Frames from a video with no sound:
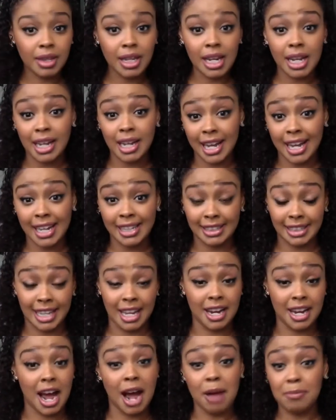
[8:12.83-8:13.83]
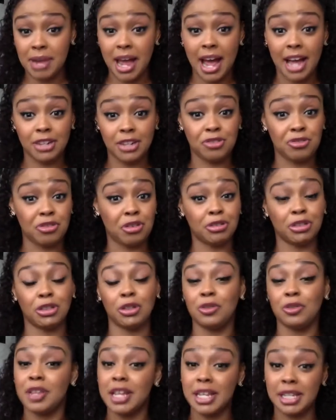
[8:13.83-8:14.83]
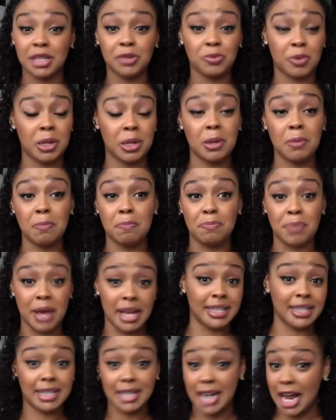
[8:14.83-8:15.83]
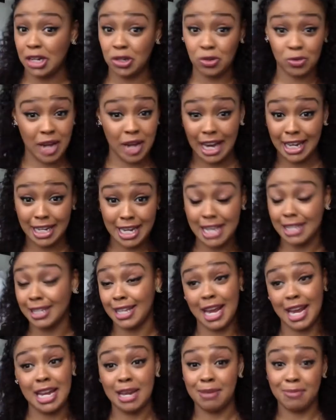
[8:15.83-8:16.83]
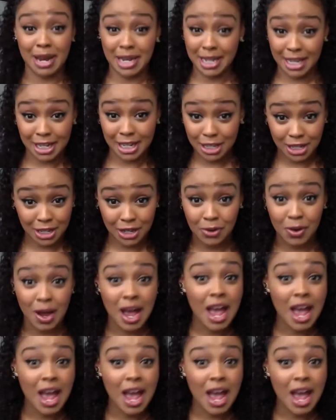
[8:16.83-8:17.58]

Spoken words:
like I said, I'm natural, so this is one of the best natural techniques that anybody can do.